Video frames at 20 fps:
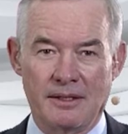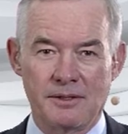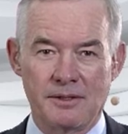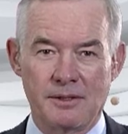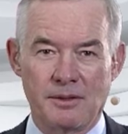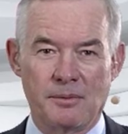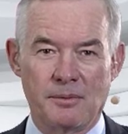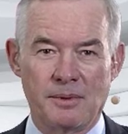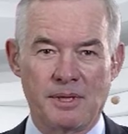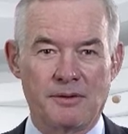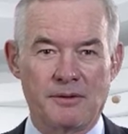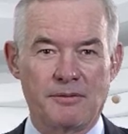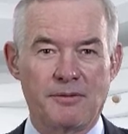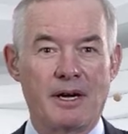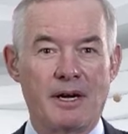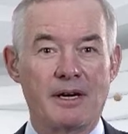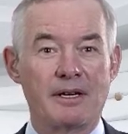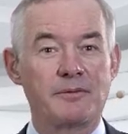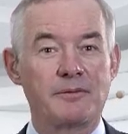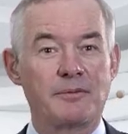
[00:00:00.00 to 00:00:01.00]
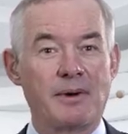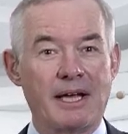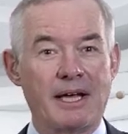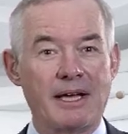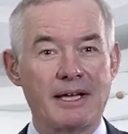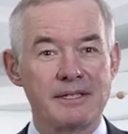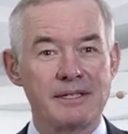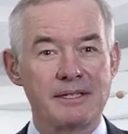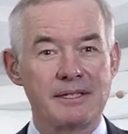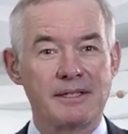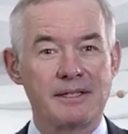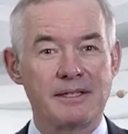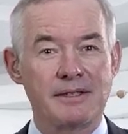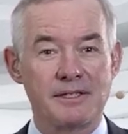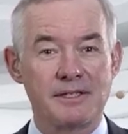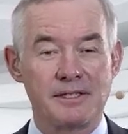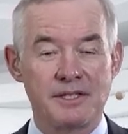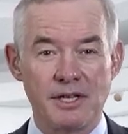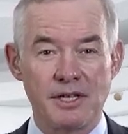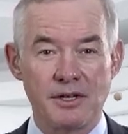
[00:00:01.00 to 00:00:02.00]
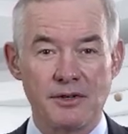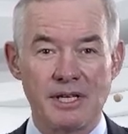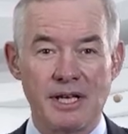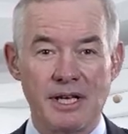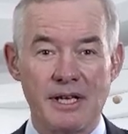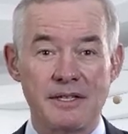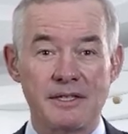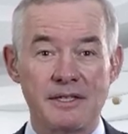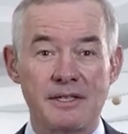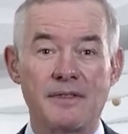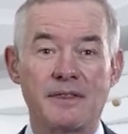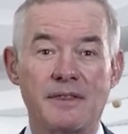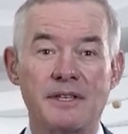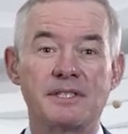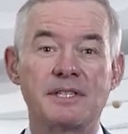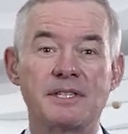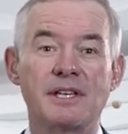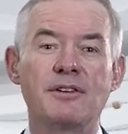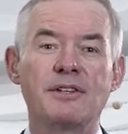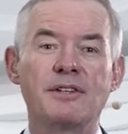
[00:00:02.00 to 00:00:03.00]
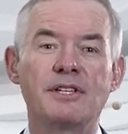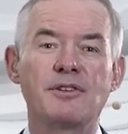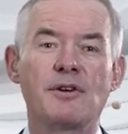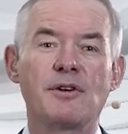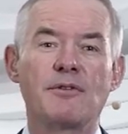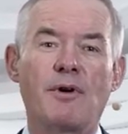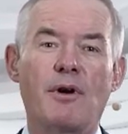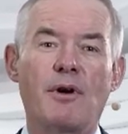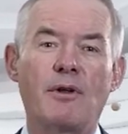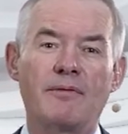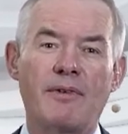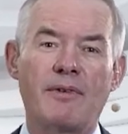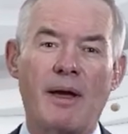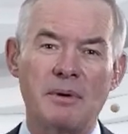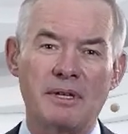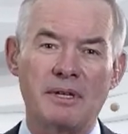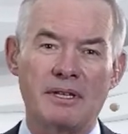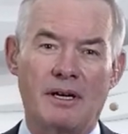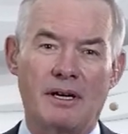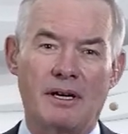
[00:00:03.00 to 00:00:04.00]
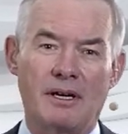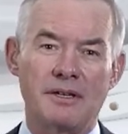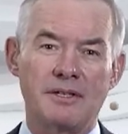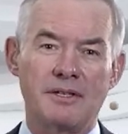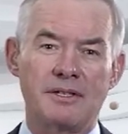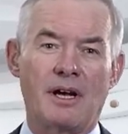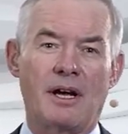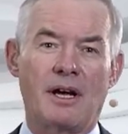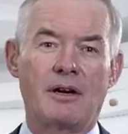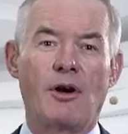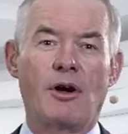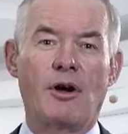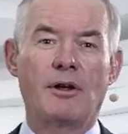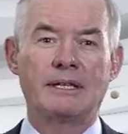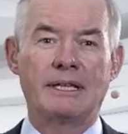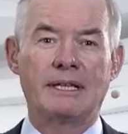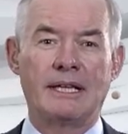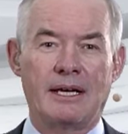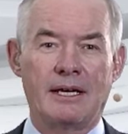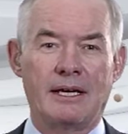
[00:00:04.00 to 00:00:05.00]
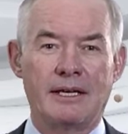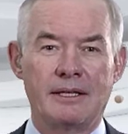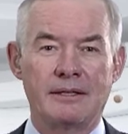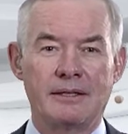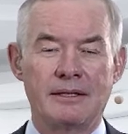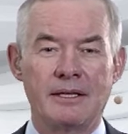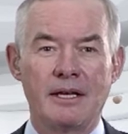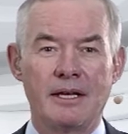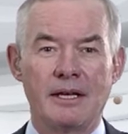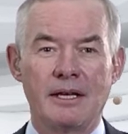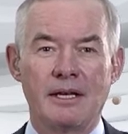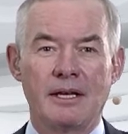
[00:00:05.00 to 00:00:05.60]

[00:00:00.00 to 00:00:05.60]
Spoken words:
So we are far advanced in the series, and the series of all webinars are online.